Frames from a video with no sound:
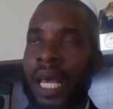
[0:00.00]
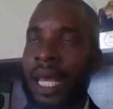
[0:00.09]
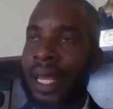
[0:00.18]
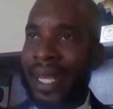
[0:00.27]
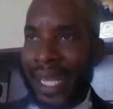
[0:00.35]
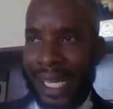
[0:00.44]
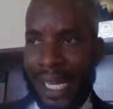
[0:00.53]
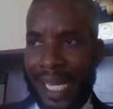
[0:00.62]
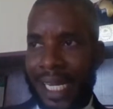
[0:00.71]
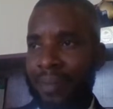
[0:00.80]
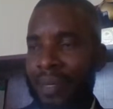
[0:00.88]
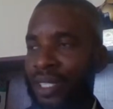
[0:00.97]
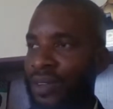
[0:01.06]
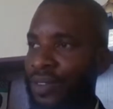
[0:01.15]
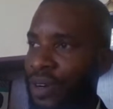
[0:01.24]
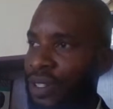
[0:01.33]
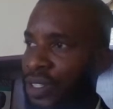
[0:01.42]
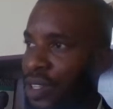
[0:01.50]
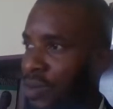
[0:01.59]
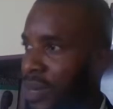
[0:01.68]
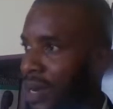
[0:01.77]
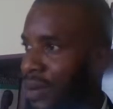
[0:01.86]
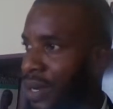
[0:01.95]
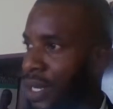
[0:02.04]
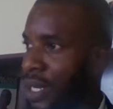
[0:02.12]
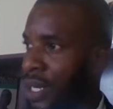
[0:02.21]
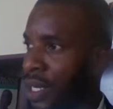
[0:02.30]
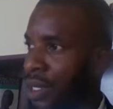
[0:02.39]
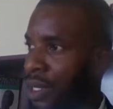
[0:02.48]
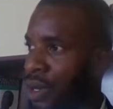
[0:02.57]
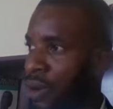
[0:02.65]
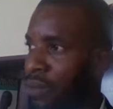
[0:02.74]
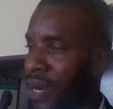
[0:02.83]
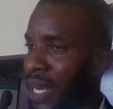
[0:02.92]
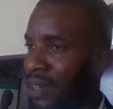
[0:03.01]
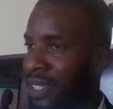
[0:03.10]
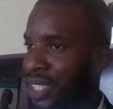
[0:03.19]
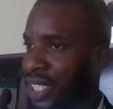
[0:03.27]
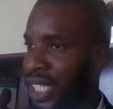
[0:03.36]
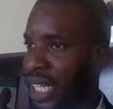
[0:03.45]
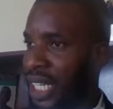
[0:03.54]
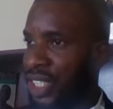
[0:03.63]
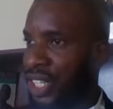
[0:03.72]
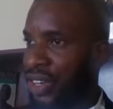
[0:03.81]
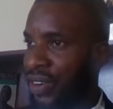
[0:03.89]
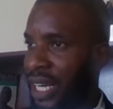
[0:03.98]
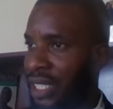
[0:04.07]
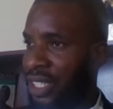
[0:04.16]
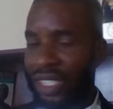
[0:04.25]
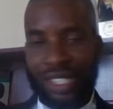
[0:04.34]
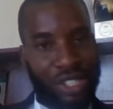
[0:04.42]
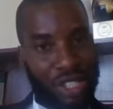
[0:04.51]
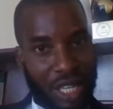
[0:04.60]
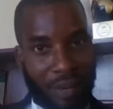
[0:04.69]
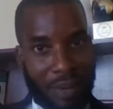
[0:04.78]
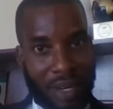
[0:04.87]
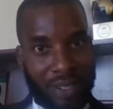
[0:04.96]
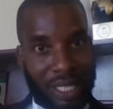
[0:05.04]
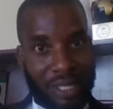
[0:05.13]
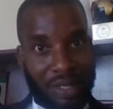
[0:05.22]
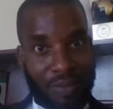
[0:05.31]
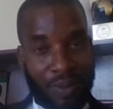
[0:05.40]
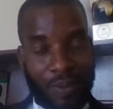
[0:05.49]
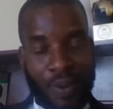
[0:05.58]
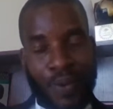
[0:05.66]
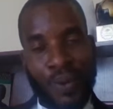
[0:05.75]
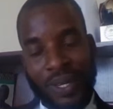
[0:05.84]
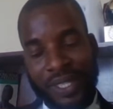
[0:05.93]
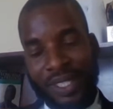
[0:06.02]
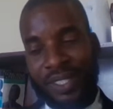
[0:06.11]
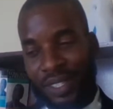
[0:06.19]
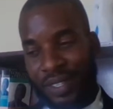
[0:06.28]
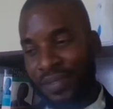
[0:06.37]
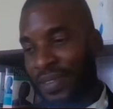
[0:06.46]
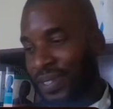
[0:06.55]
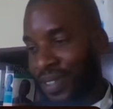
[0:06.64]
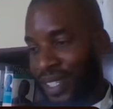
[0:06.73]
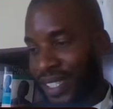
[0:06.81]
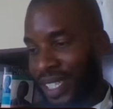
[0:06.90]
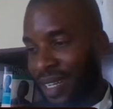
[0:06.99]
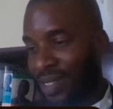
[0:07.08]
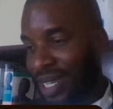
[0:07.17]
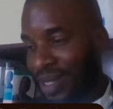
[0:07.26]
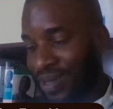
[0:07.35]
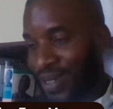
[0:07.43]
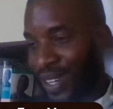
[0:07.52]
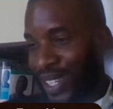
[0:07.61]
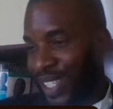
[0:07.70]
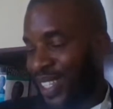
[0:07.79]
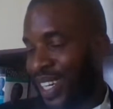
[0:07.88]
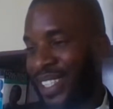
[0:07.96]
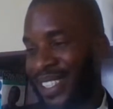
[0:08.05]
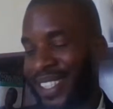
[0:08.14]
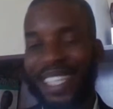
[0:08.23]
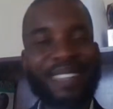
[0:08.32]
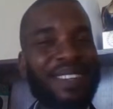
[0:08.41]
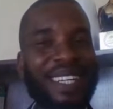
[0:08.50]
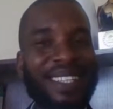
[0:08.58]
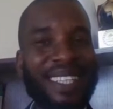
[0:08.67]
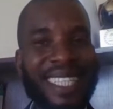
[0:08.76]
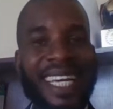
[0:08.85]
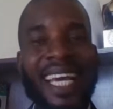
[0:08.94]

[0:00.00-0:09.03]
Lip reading: A key element of customary law marriage in Nigeria, traditional marriage, as some people will call it, is of course for the South, we call it traditional marriage.